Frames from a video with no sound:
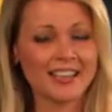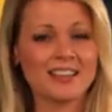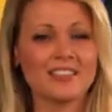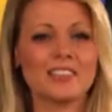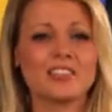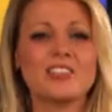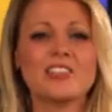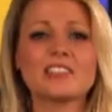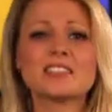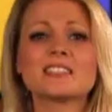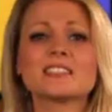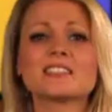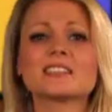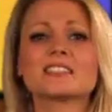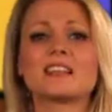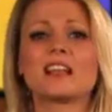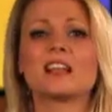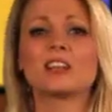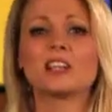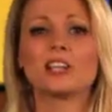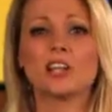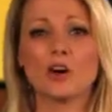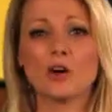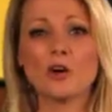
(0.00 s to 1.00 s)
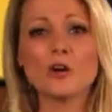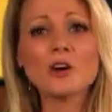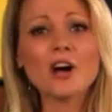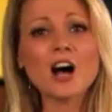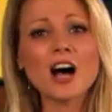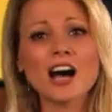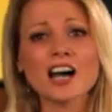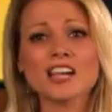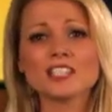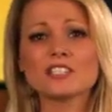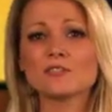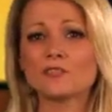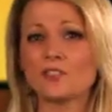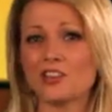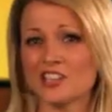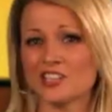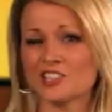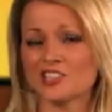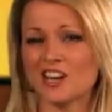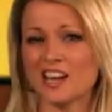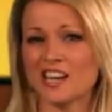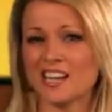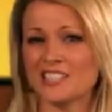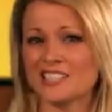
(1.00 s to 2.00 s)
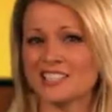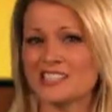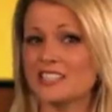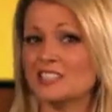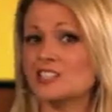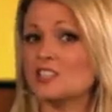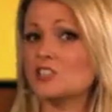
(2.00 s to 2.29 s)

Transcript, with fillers: this is a low-cost franchise that